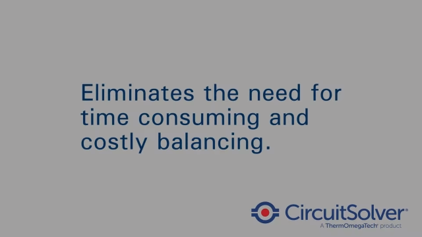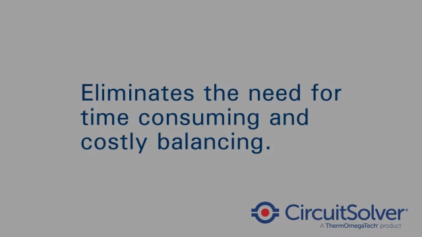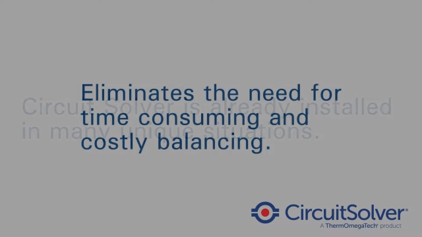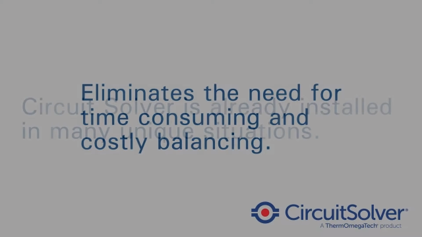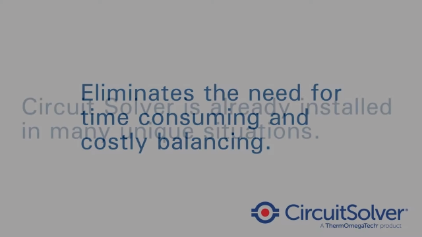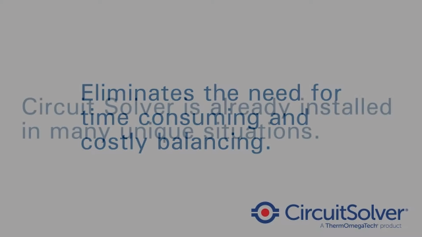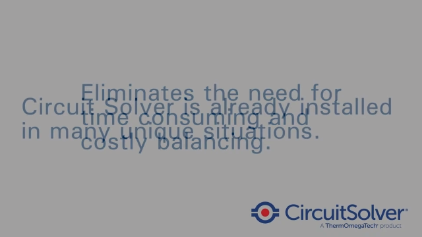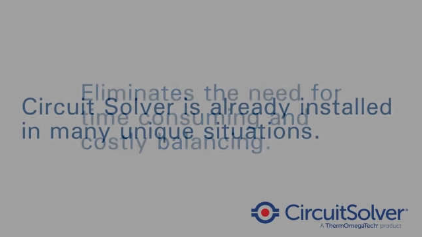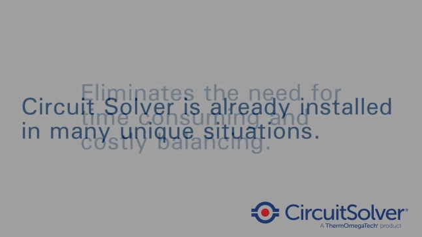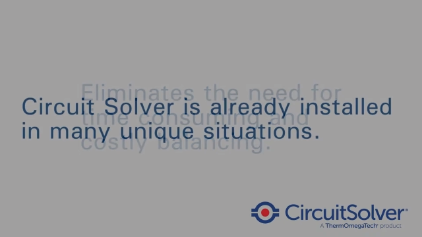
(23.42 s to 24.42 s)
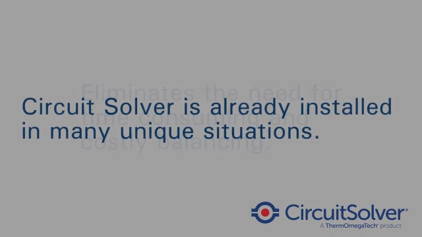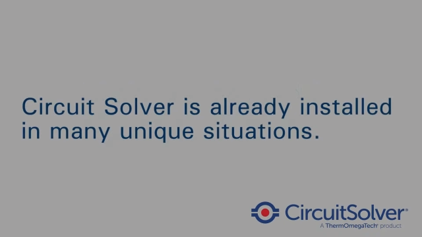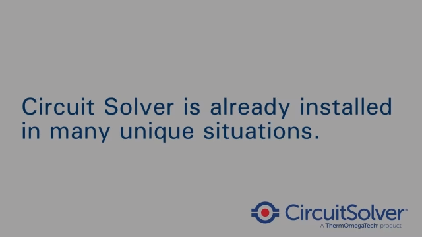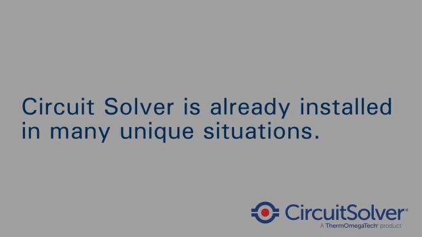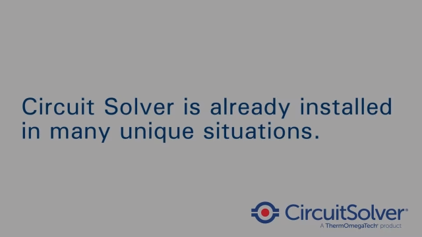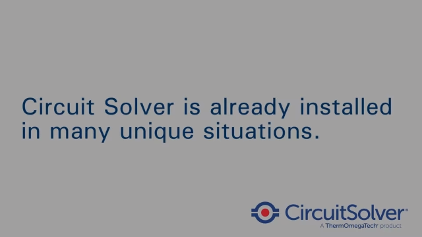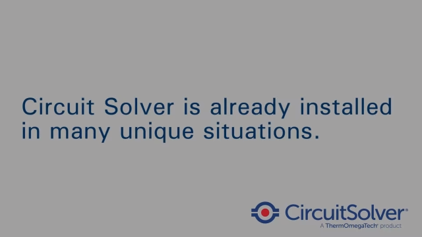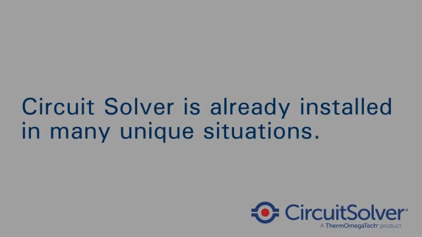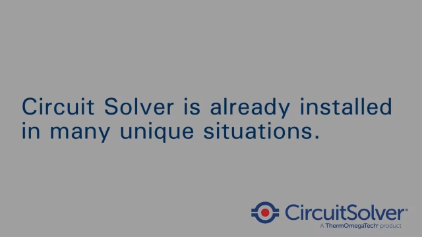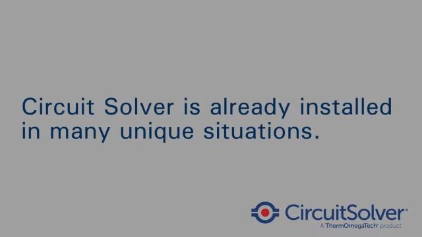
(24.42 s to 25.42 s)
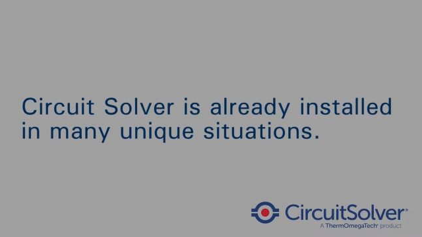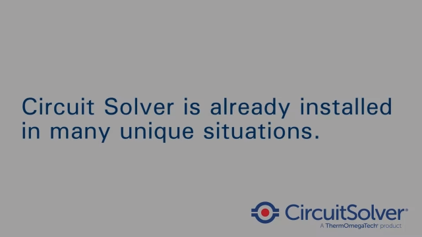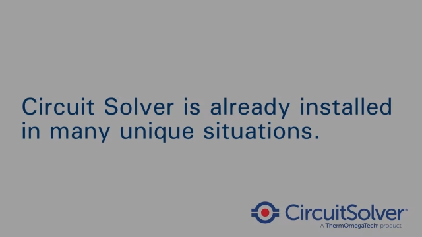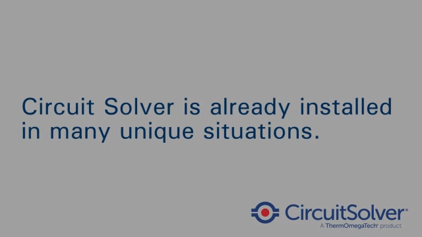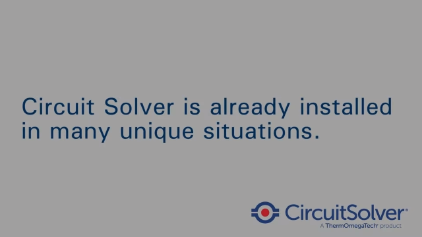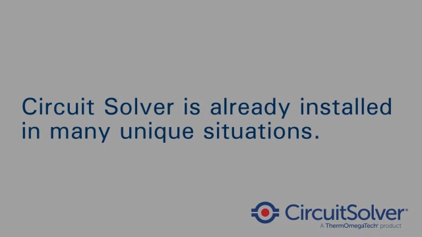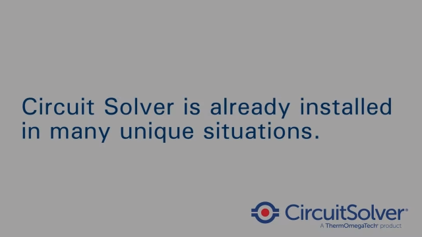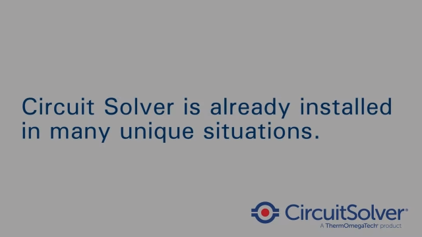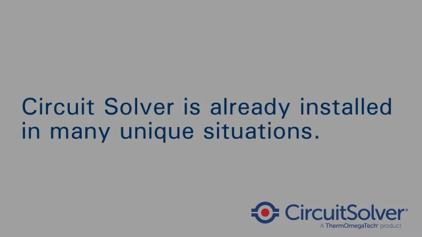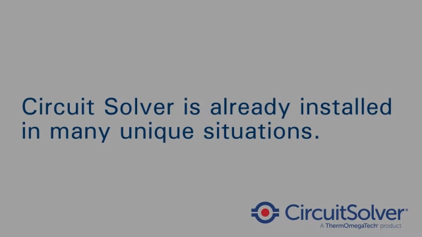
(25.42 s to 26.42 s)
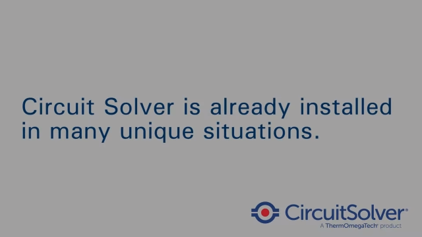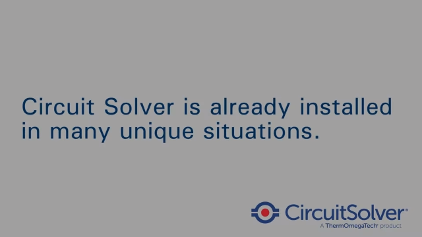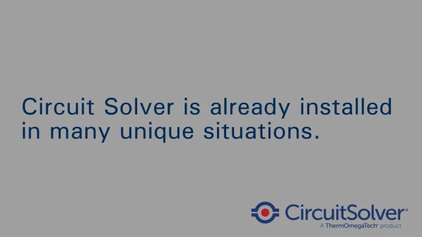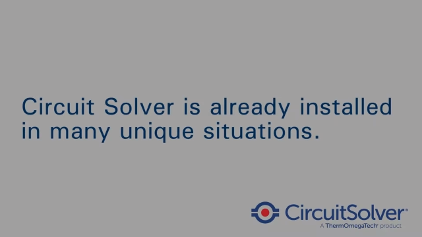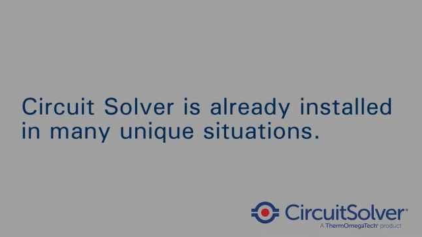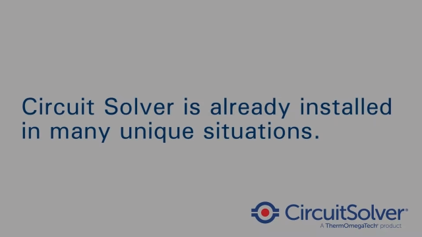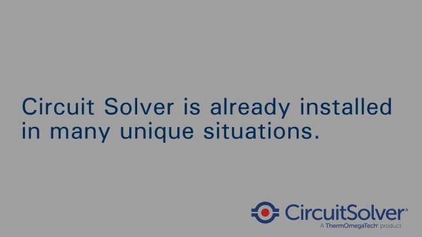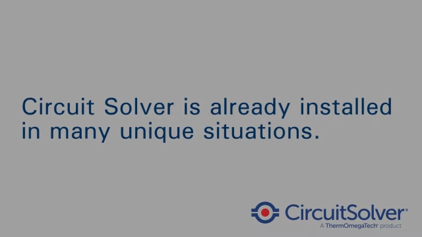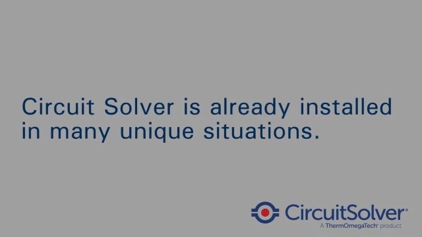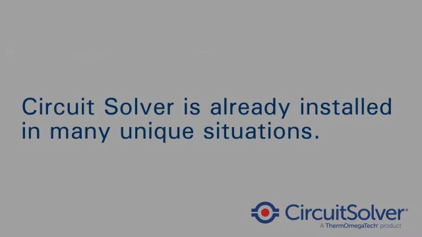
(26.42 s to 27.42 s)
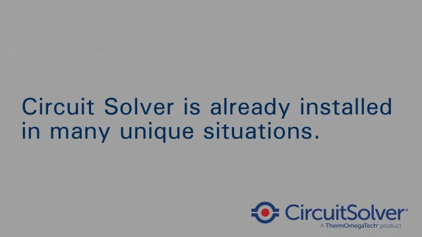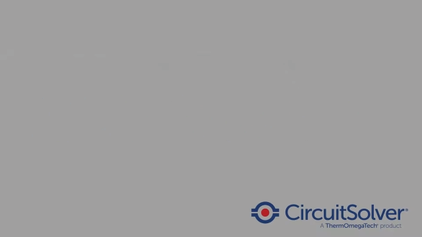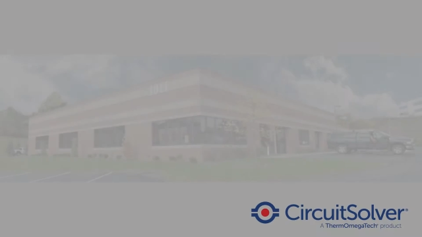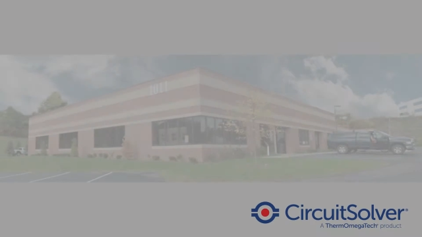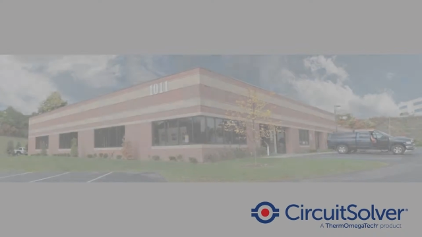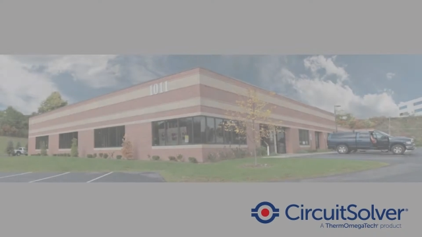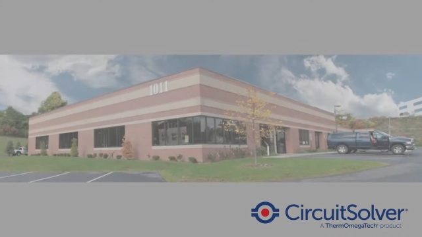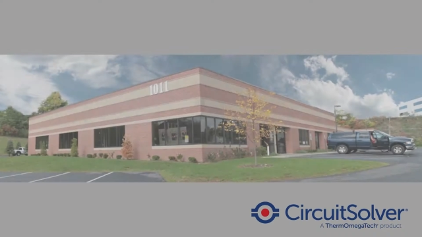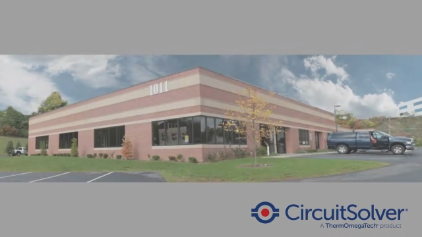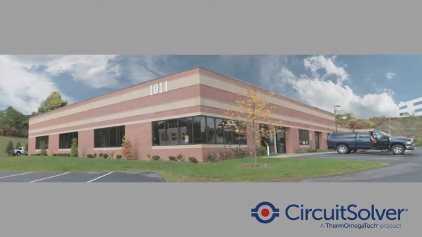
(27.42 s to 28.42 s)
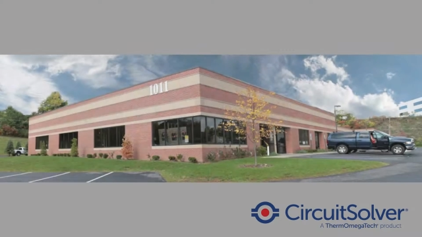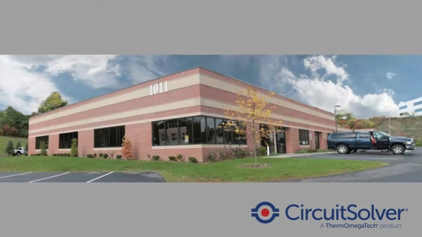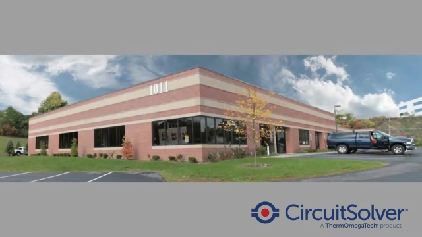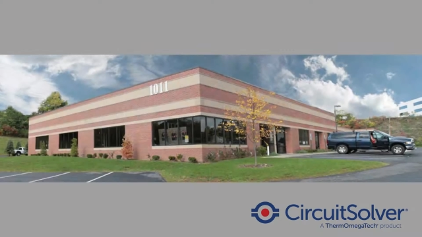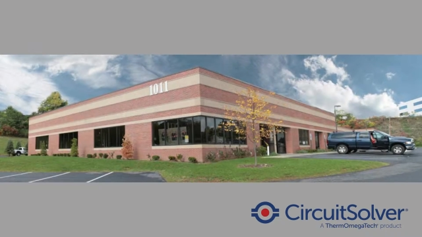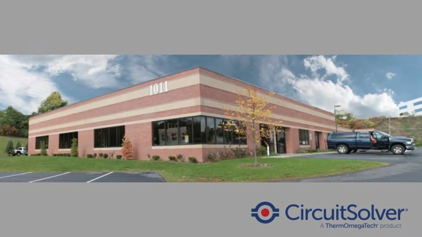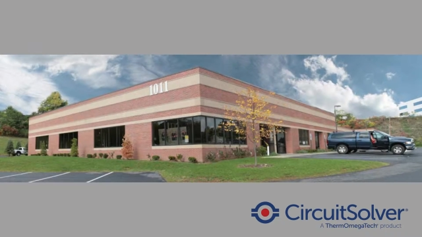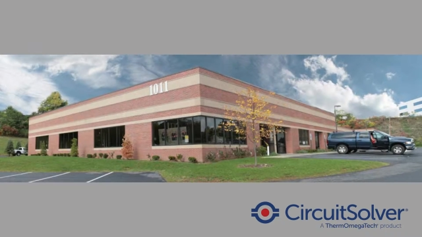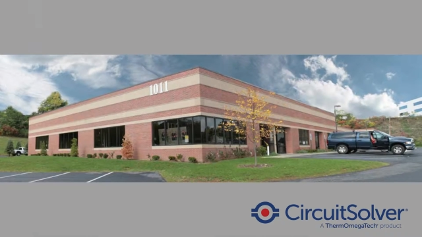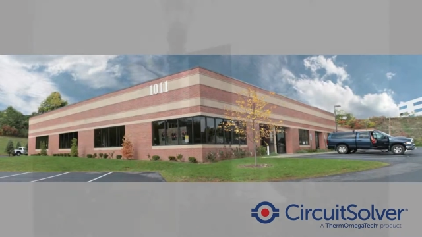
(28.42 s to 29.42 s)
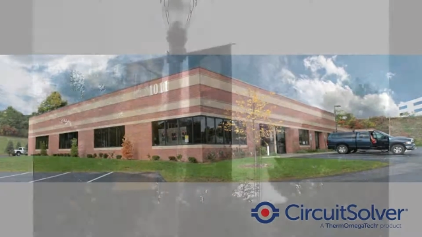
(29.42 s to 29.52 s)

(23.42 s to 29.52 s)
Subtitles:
Nobody's mouth can be seen.